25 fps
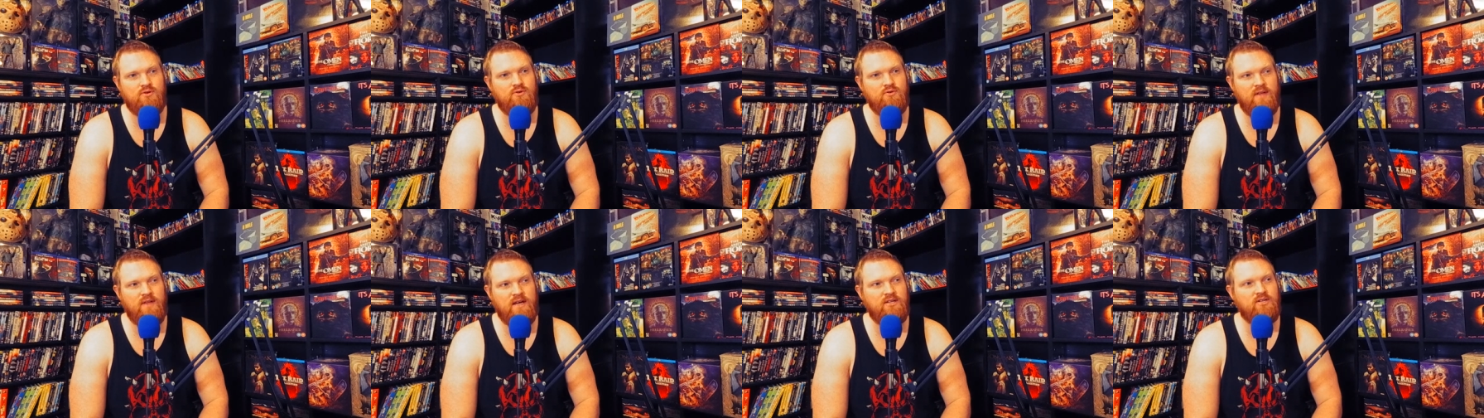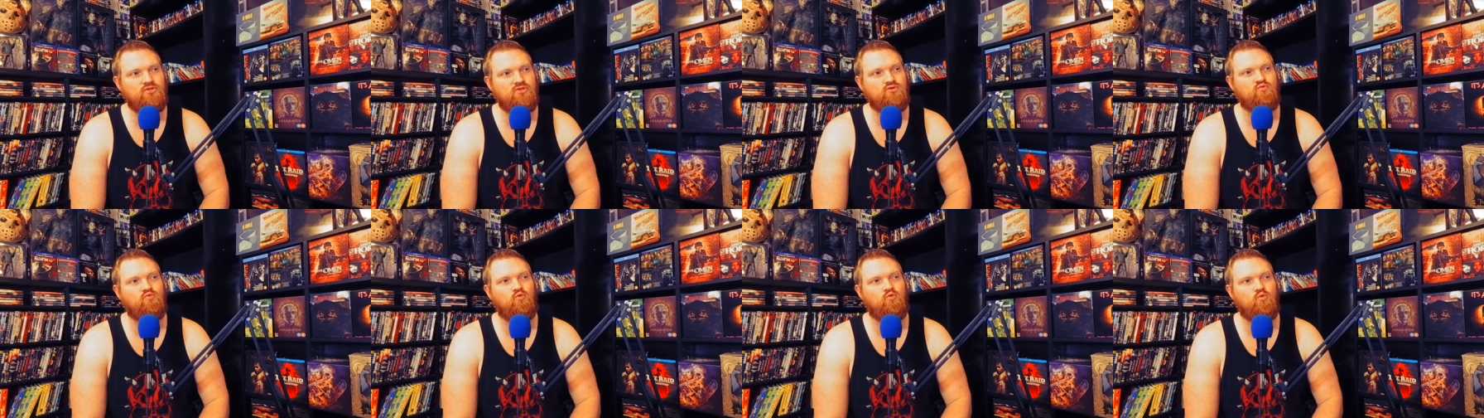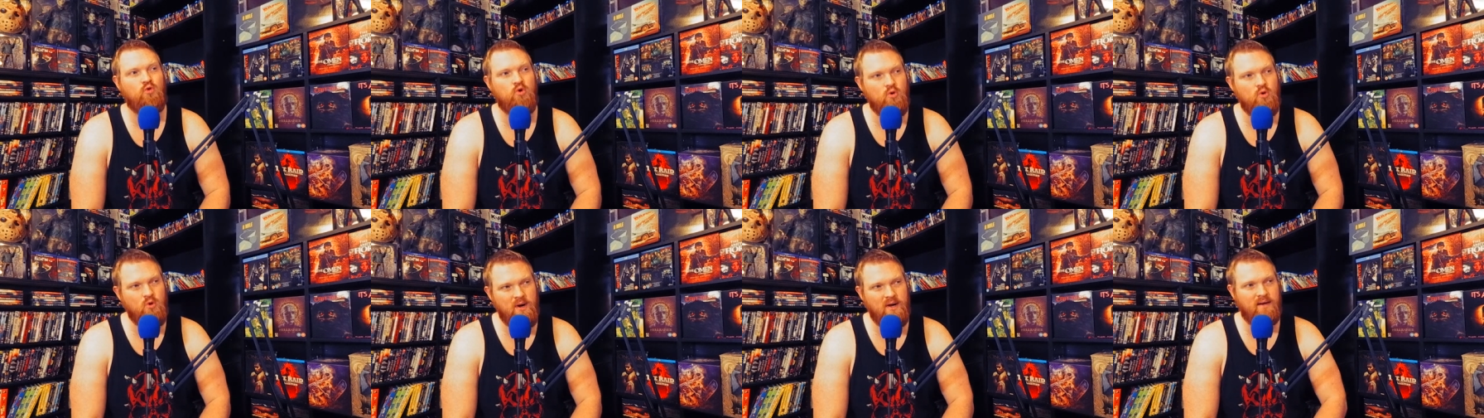They just
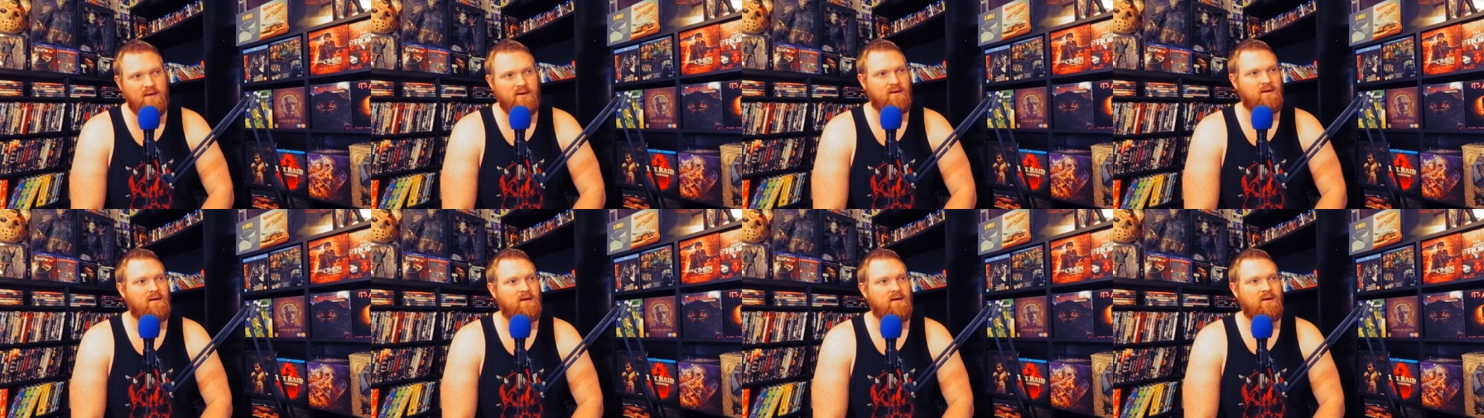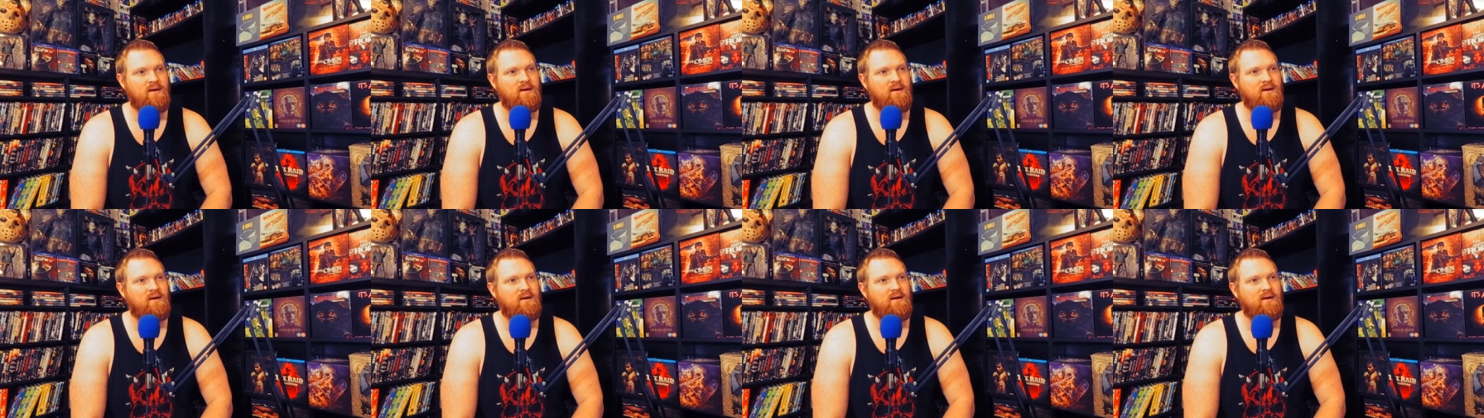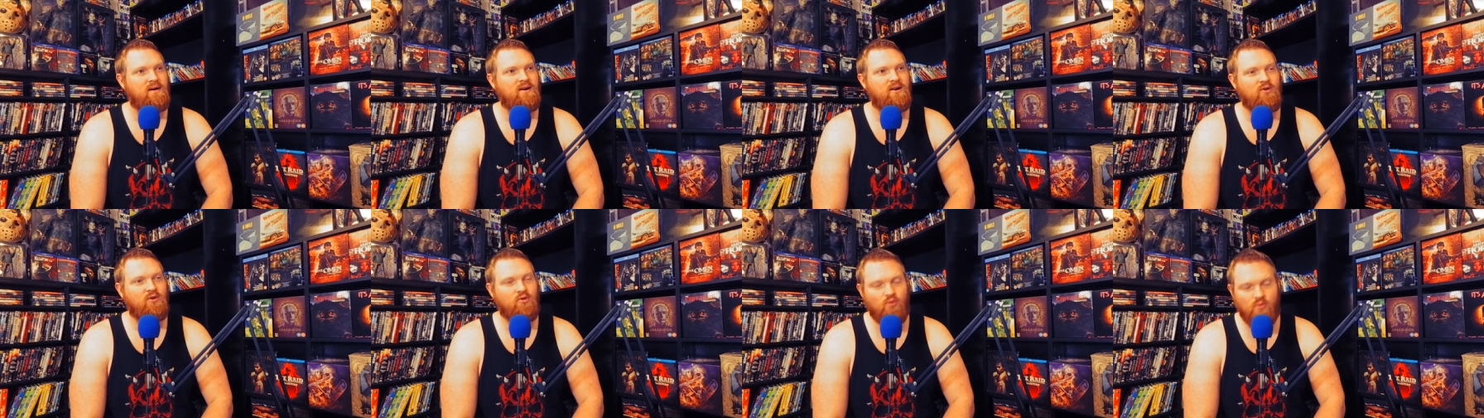ruin
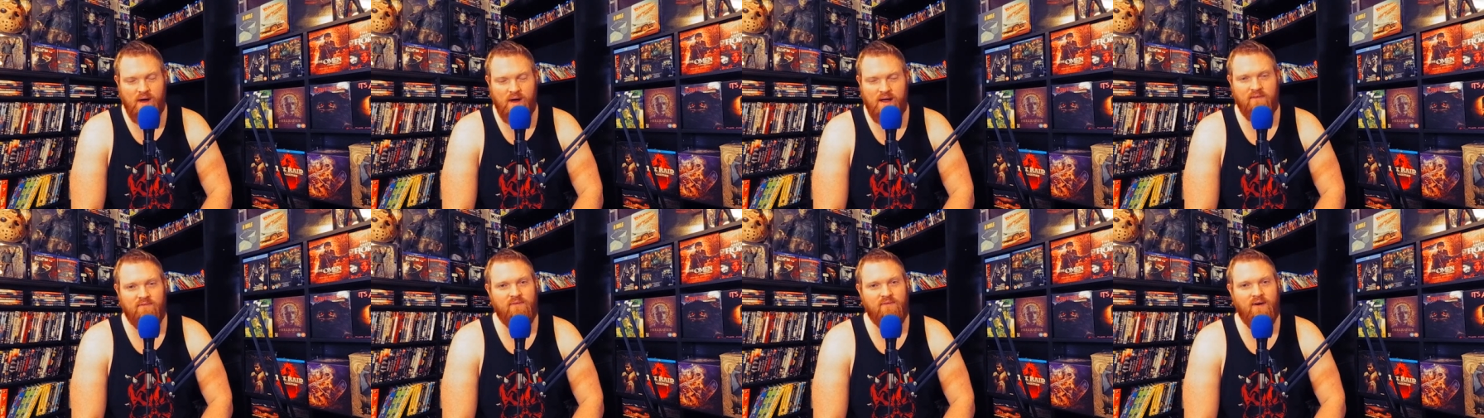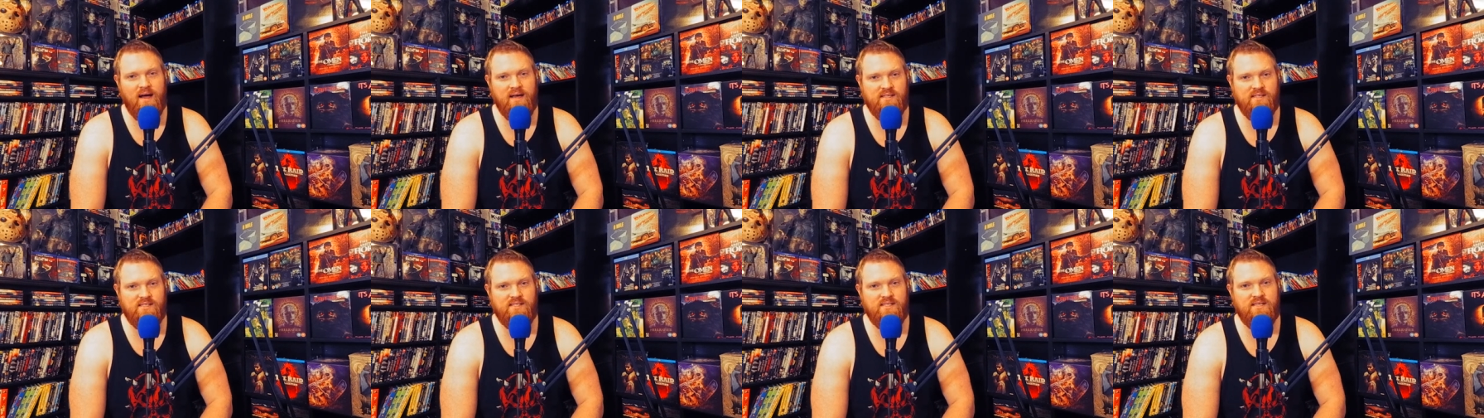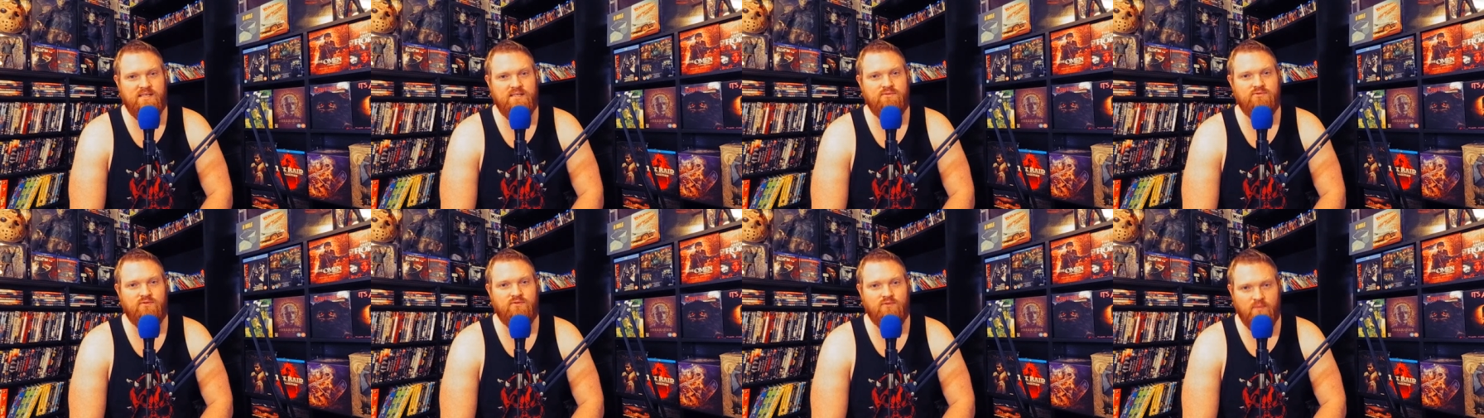great fight
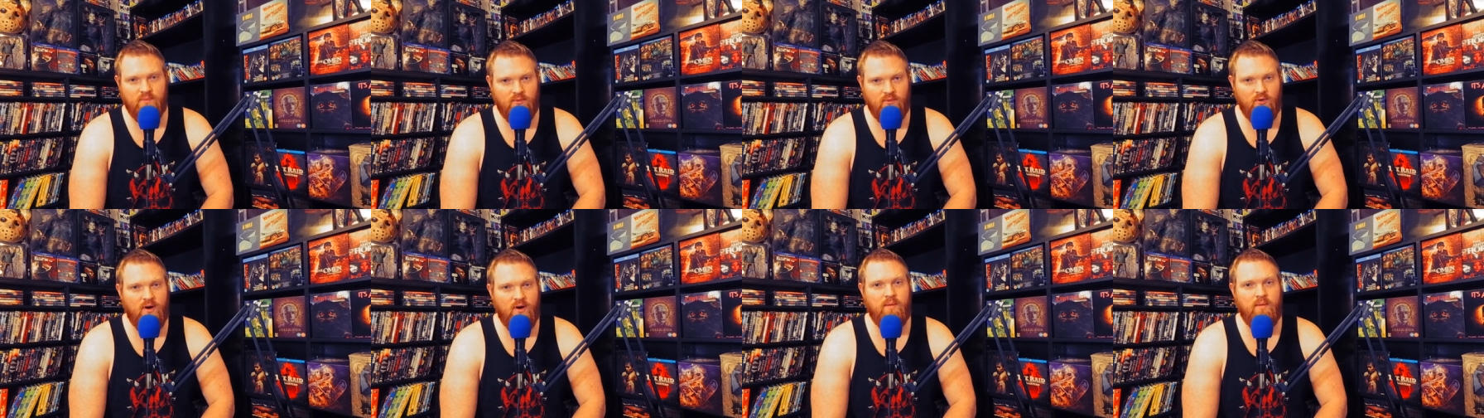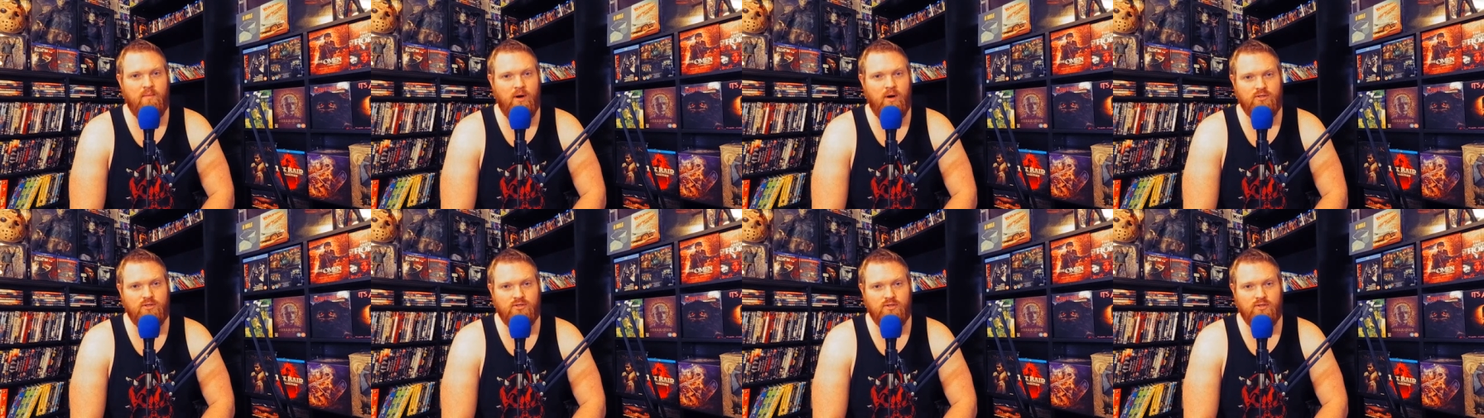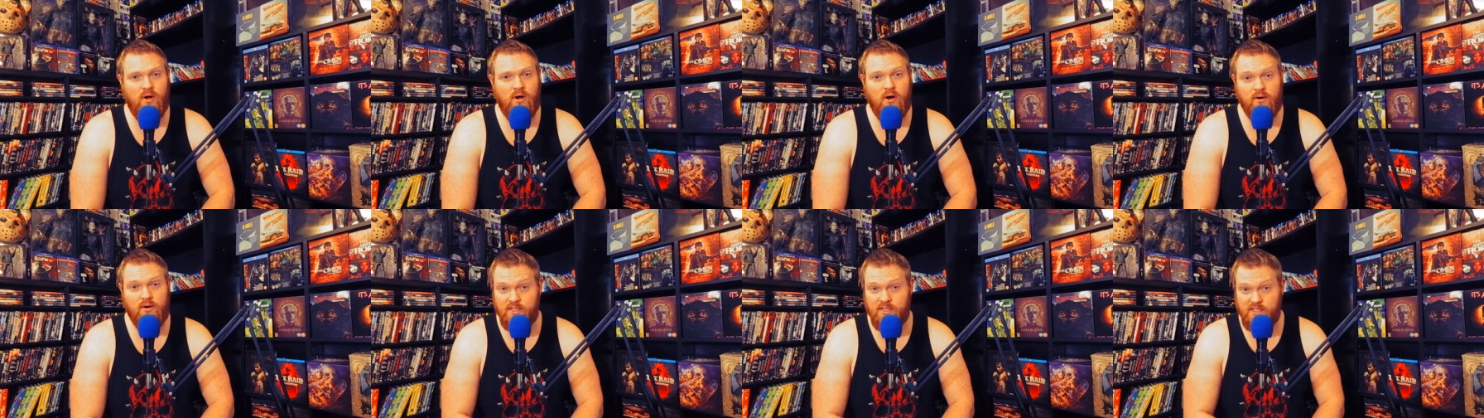scenes from great martial
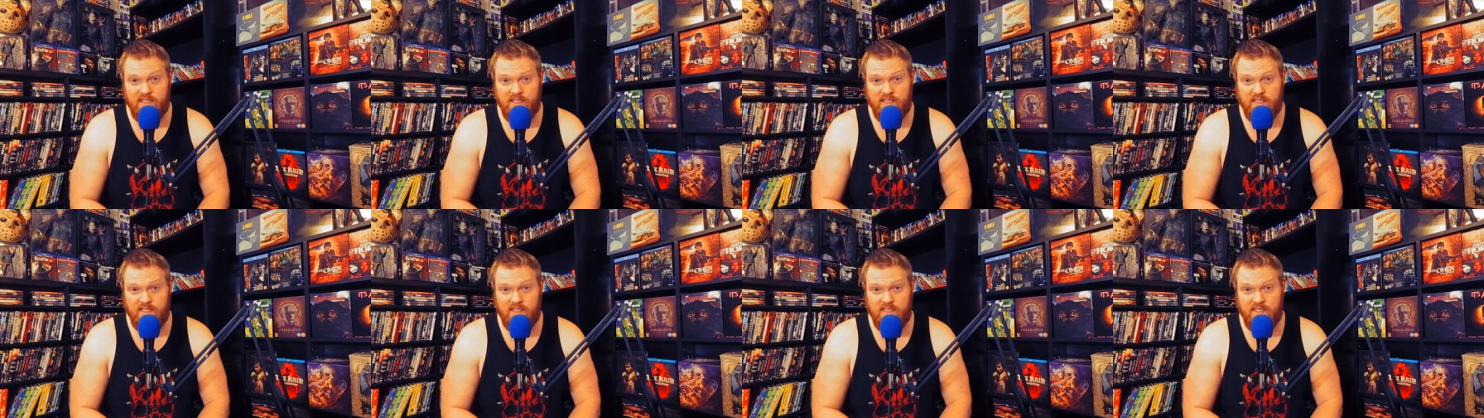artists.